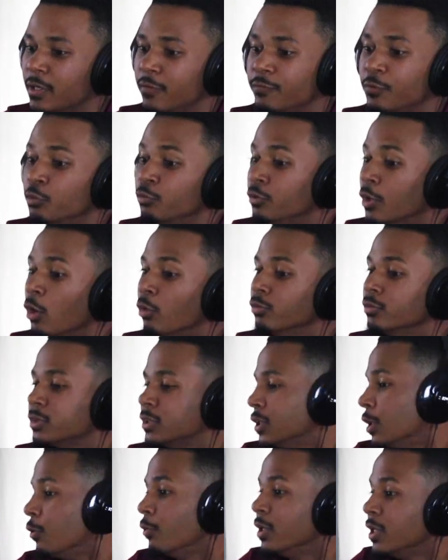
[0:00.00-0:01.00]
if you don't
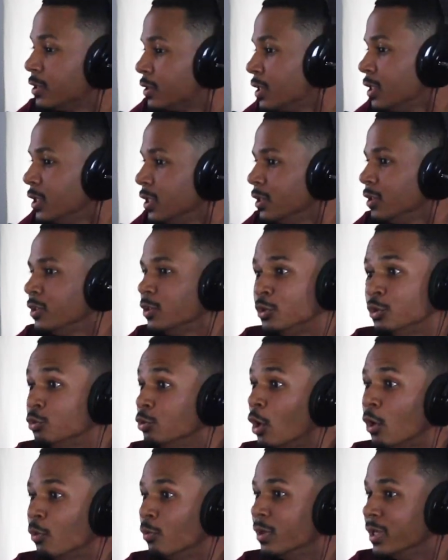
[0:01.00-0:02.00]
sell anything, you
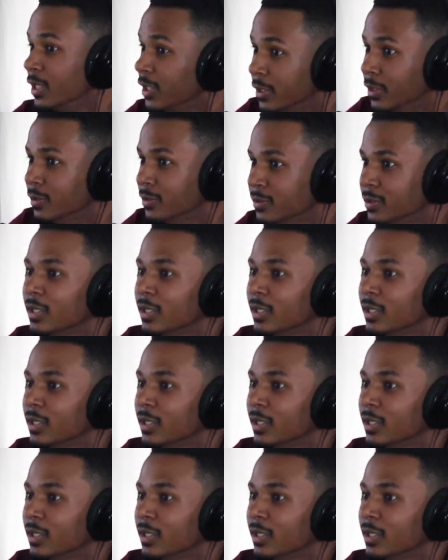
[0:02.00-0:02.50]
don't eat.